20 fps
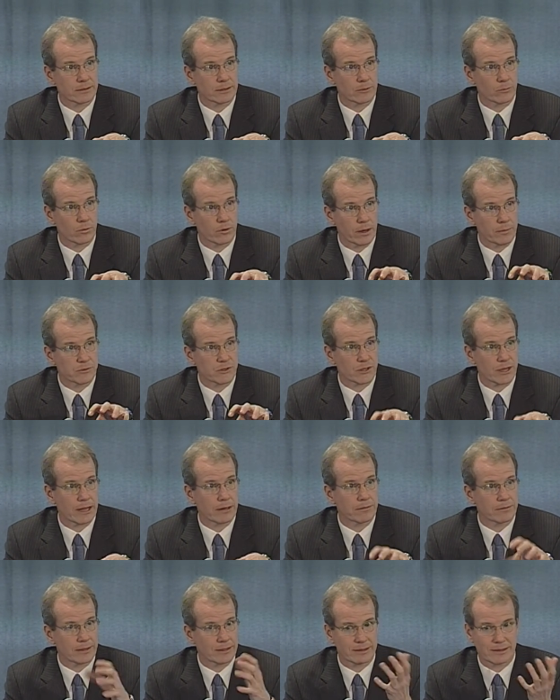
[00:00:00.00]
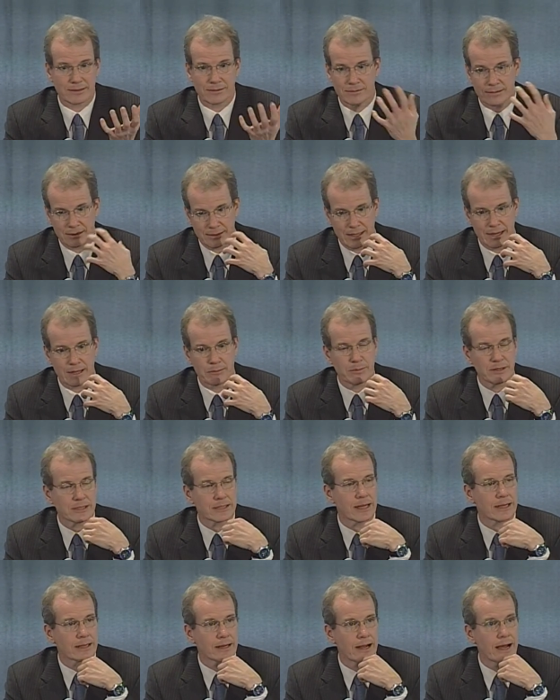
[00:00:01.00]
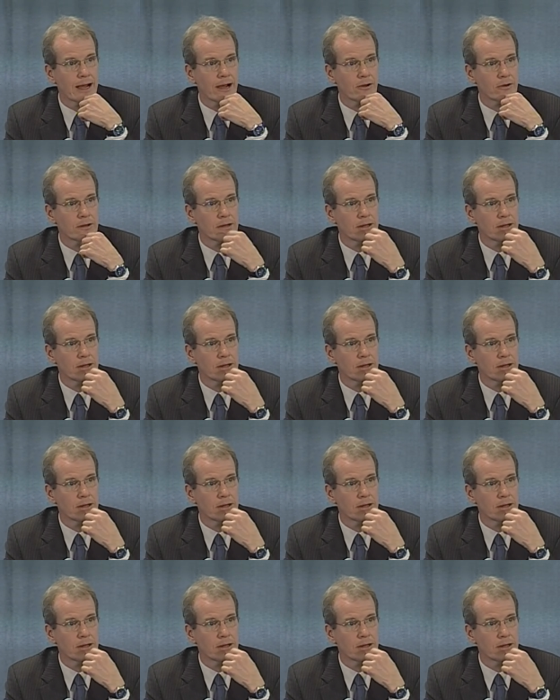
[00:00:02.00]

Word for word: that were upset that, that they had been taken out.